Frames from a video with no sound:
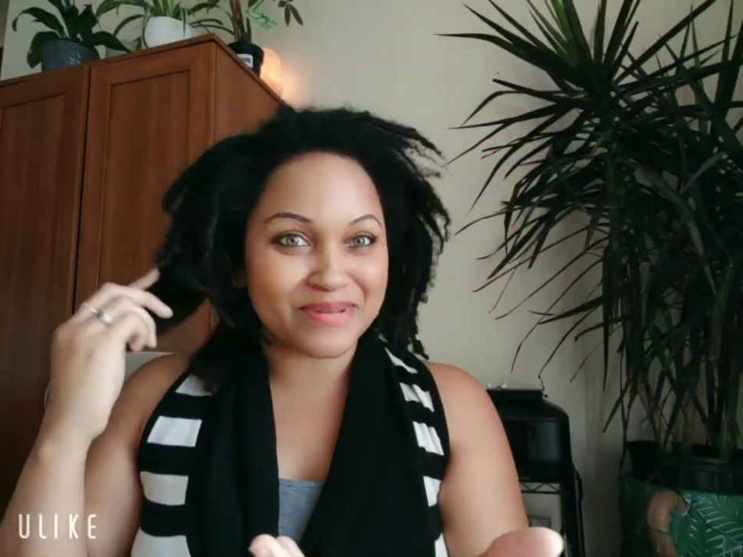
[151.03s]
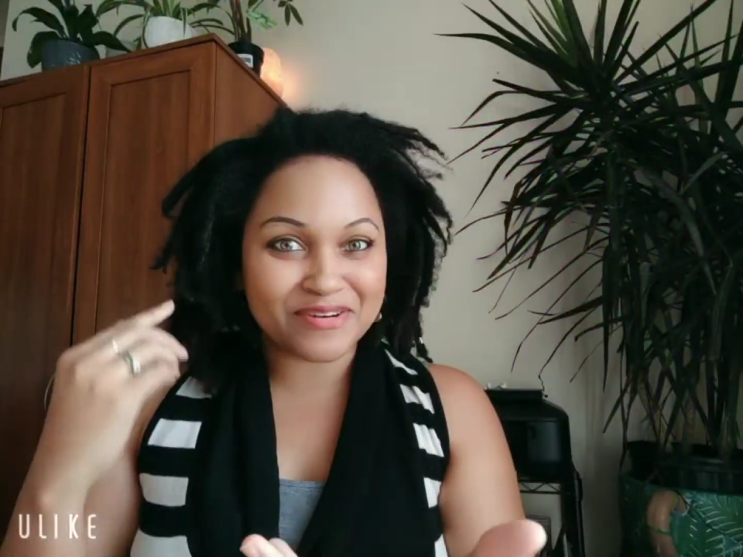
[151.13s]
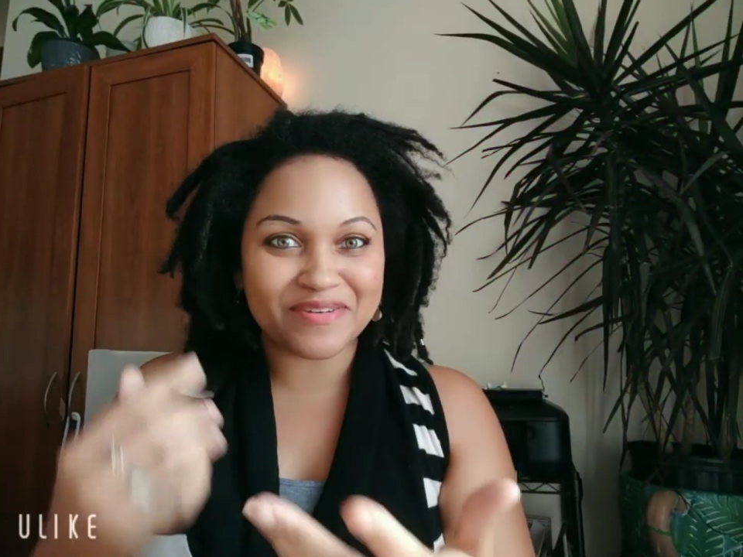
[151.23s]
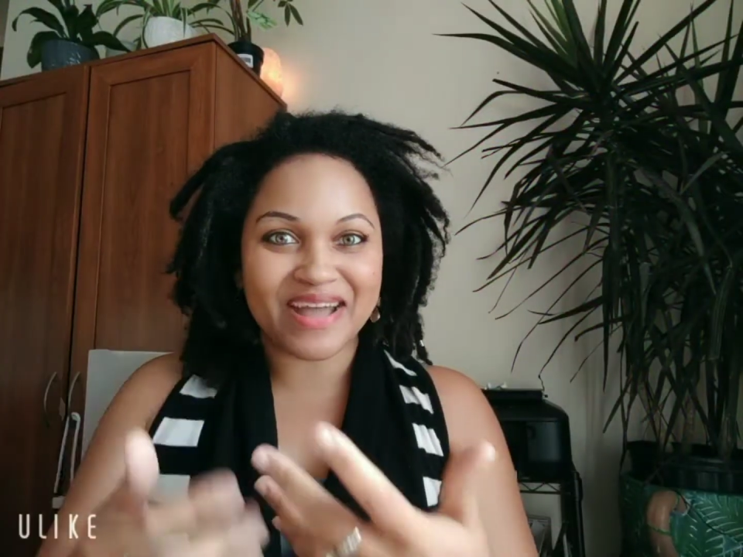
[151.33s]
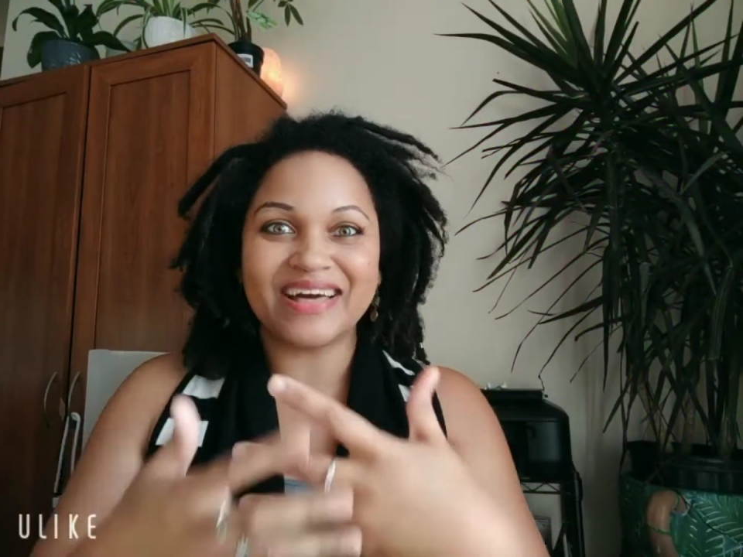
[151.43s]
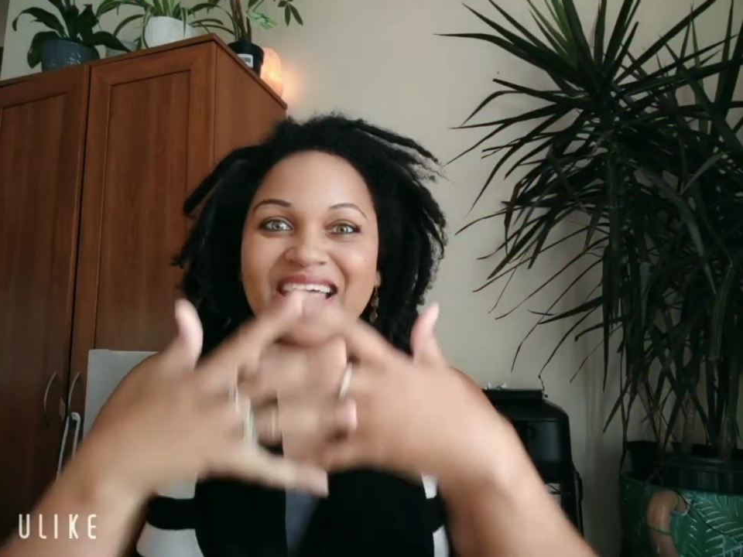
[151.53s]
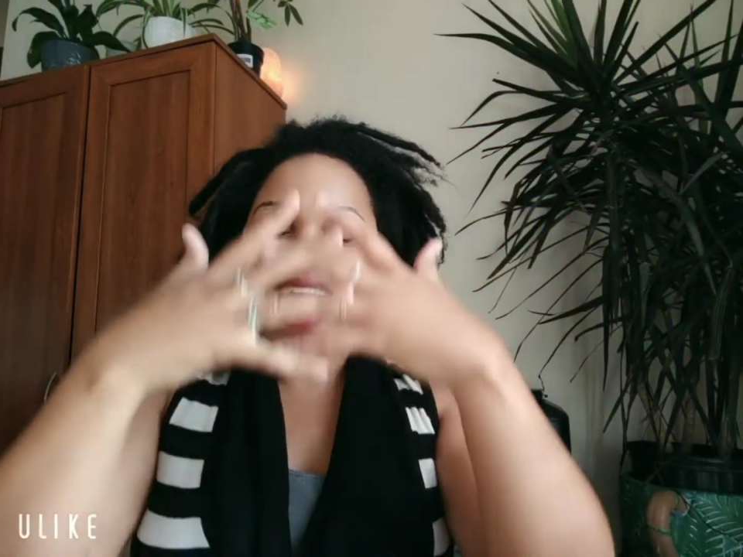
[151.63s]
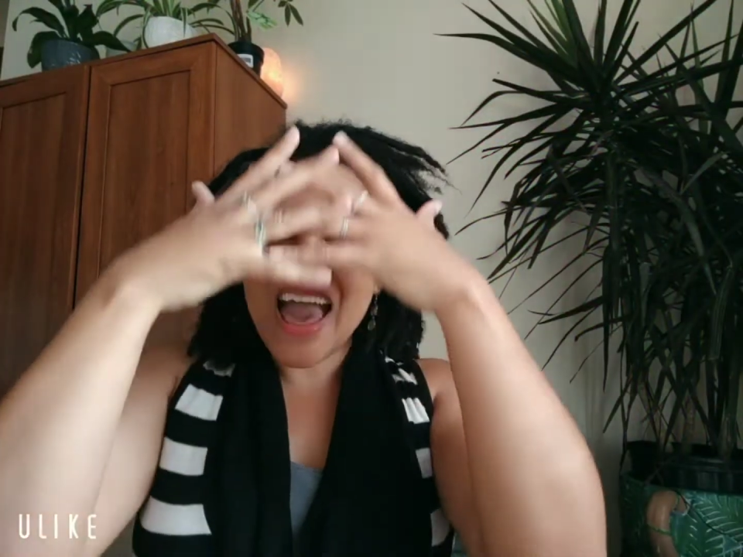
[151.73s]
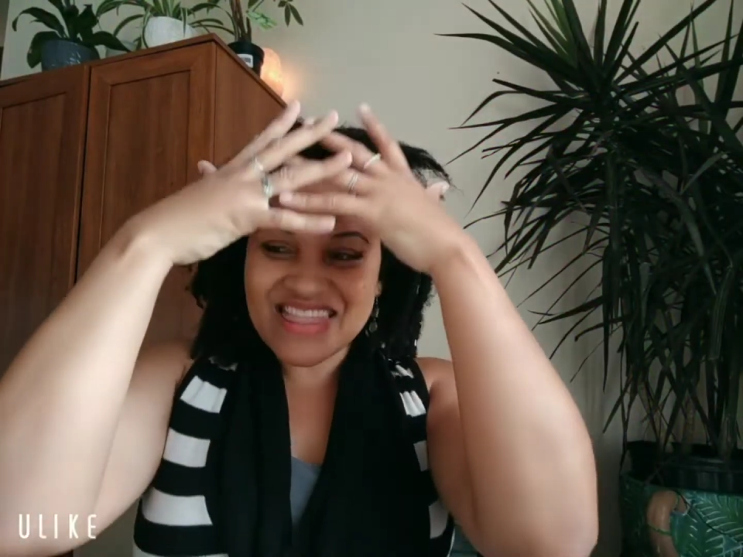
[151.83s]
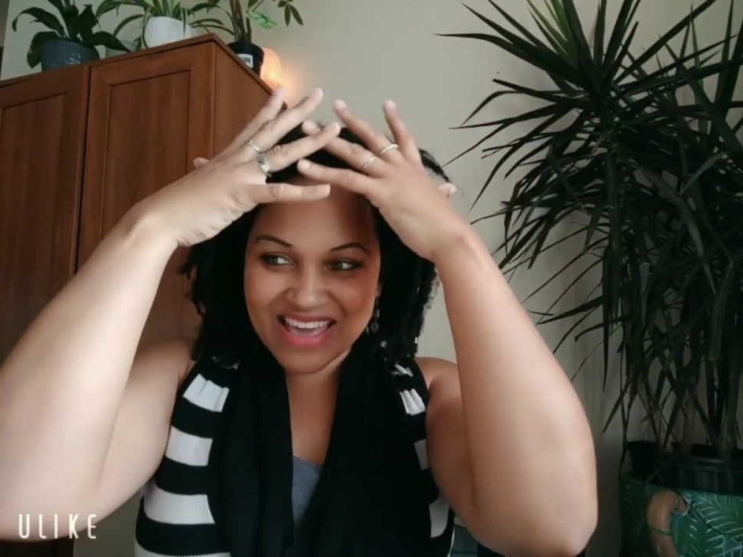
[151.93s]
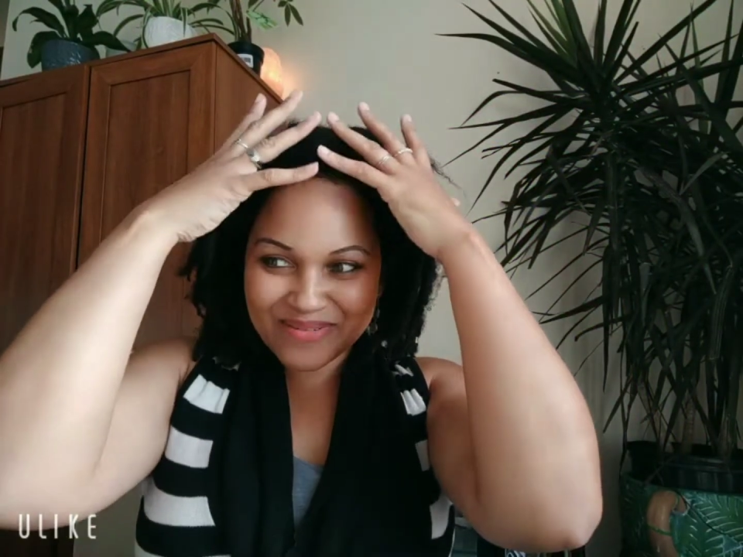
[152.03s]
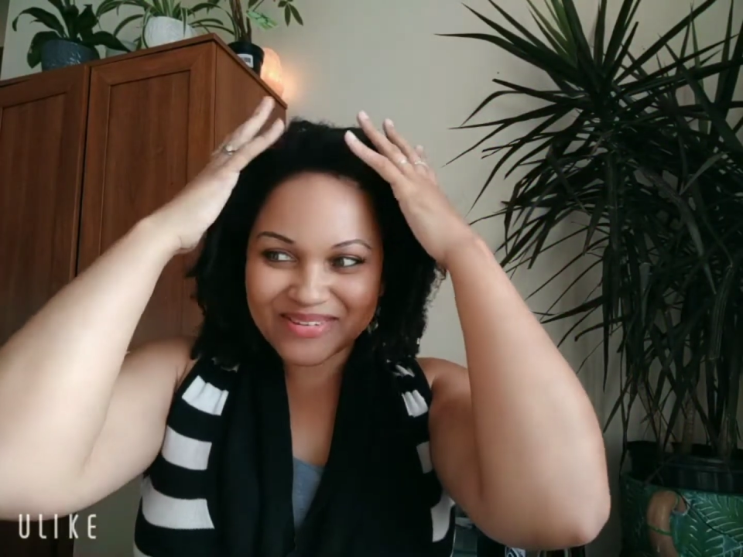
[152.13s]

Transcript: mirror out. There